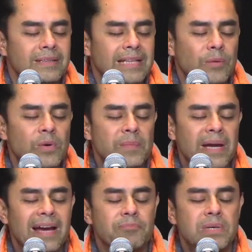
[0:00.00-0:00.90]
that we may
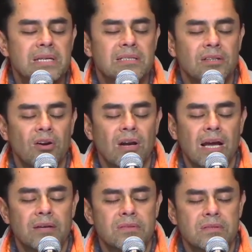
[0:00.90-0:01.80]
have peace in our
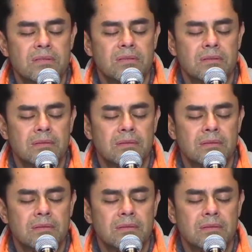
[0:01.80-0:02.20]
lives,